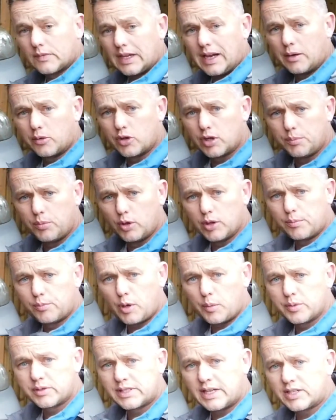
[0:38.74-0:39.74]
I'm going to put the
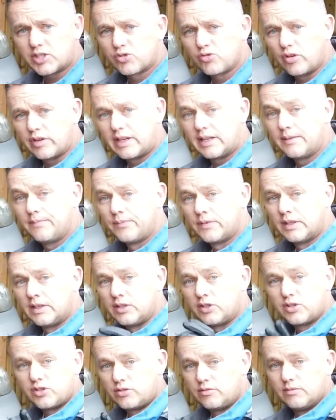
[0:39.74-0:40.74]
proper tester on it
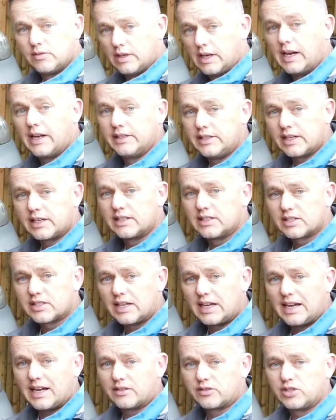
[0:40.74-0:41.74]
and you can
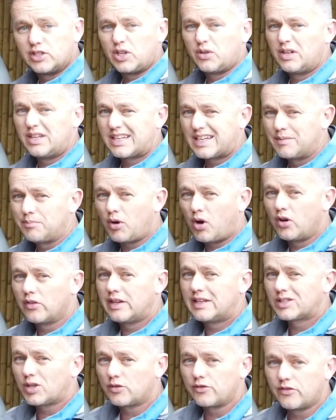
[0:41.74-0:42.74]
see how to do it. You can buy
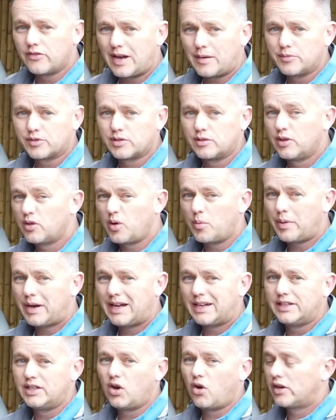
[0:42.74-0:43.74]
these off of Amazon, they're
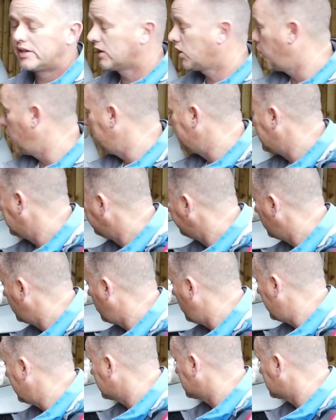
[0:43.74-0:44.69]
about nine quid, they're not